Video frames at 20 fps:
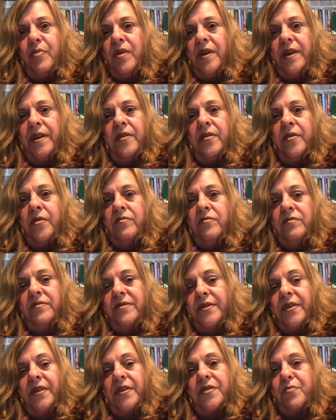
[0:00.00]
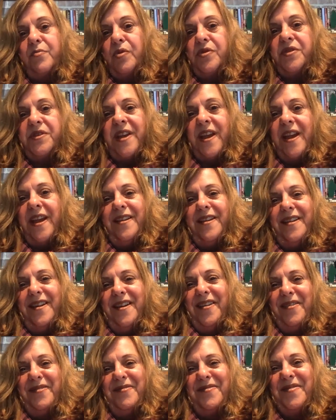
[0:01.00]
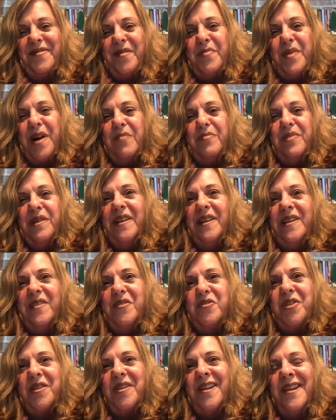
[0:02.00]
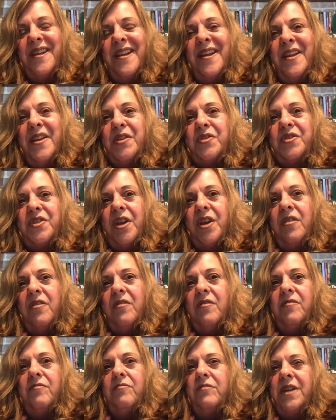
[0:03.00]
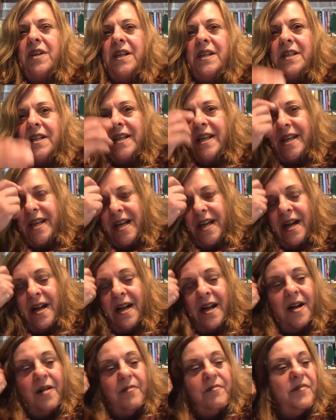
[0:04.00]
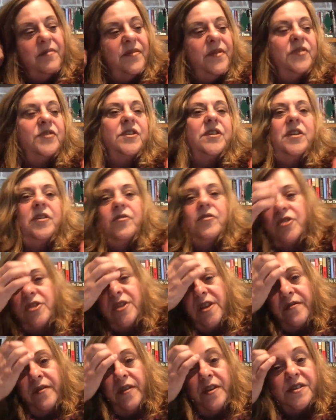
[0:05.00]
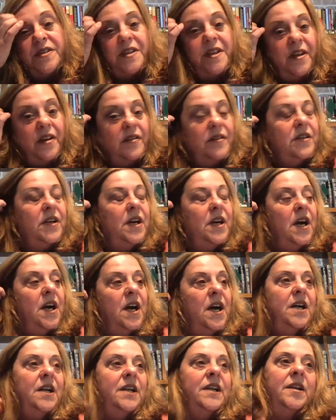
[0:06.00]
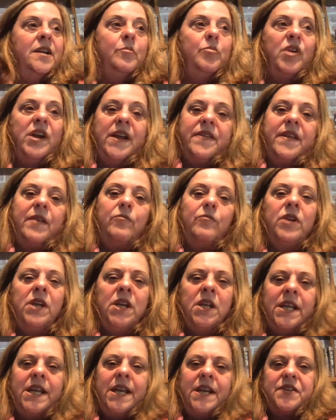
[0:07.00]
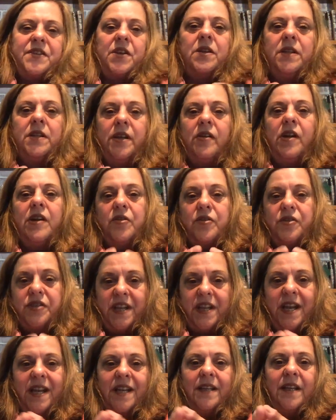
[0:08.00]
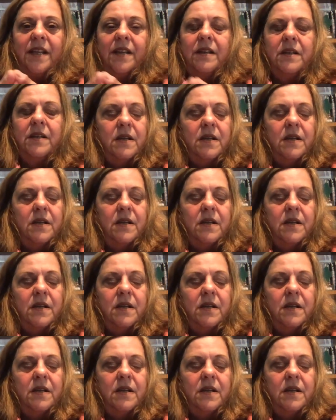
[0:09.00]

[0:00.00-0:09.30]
0.06% of the population. So really, there's a huge difference here. In a brand that really has a clear understanding